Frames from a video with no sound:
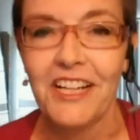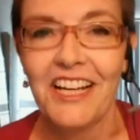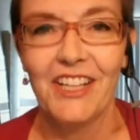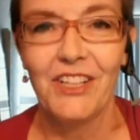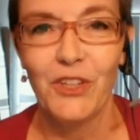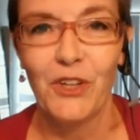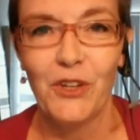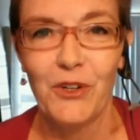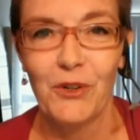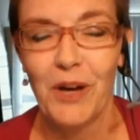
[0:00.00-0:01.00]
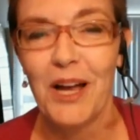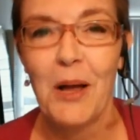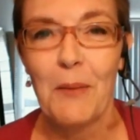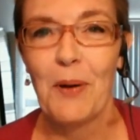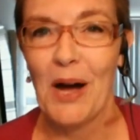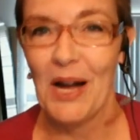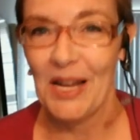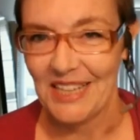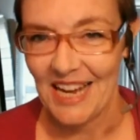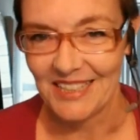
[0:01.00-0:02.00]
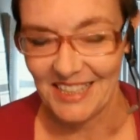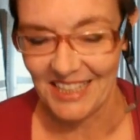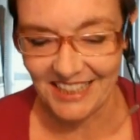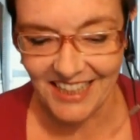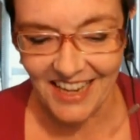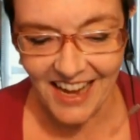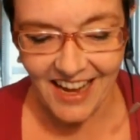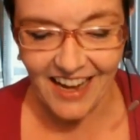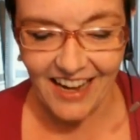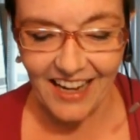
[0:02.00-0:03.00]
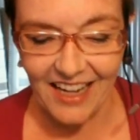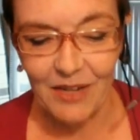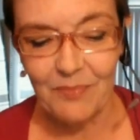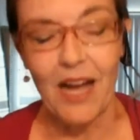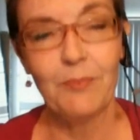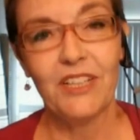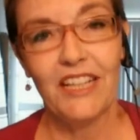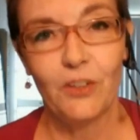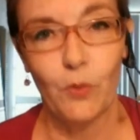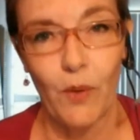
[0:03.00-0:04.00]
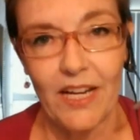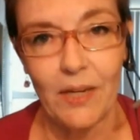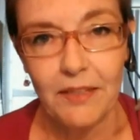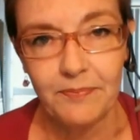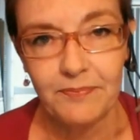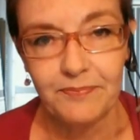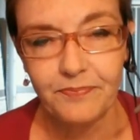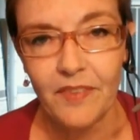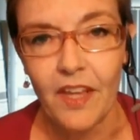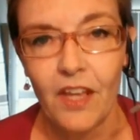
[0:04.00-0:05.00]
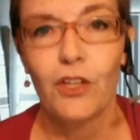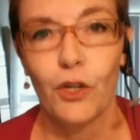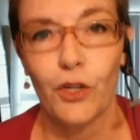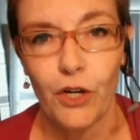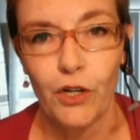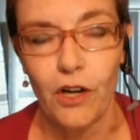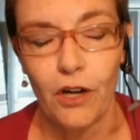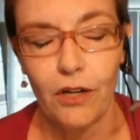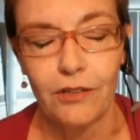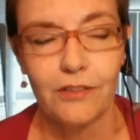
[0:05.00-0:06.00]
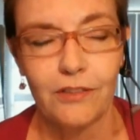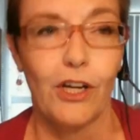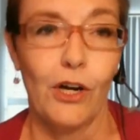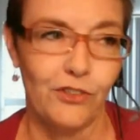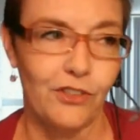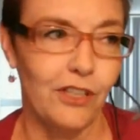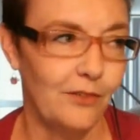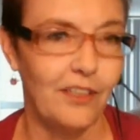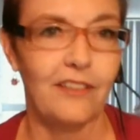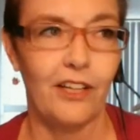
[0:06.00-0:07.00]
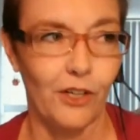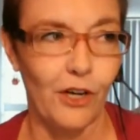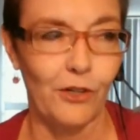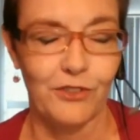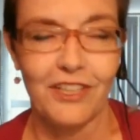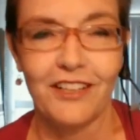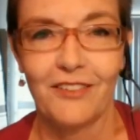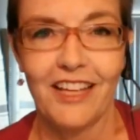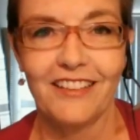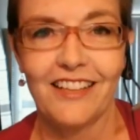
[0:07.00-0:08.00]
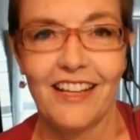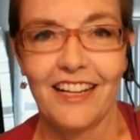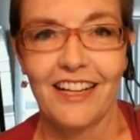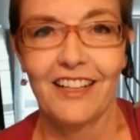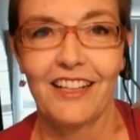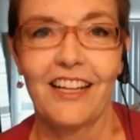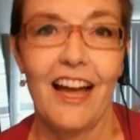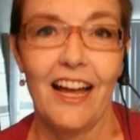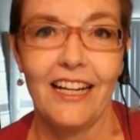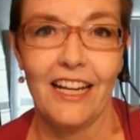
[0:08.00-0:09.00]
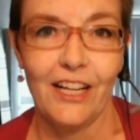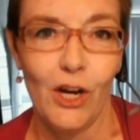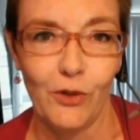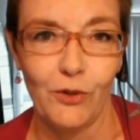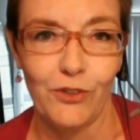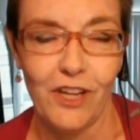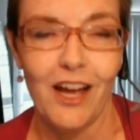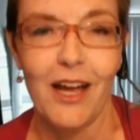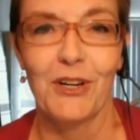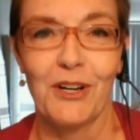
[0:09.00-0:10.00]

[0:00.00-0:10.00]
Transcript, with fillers: into podcasting. Um, I'm Denise Wakeman your go- ghost. I was going to say your ghost. Well, that's like guide and host. I'm your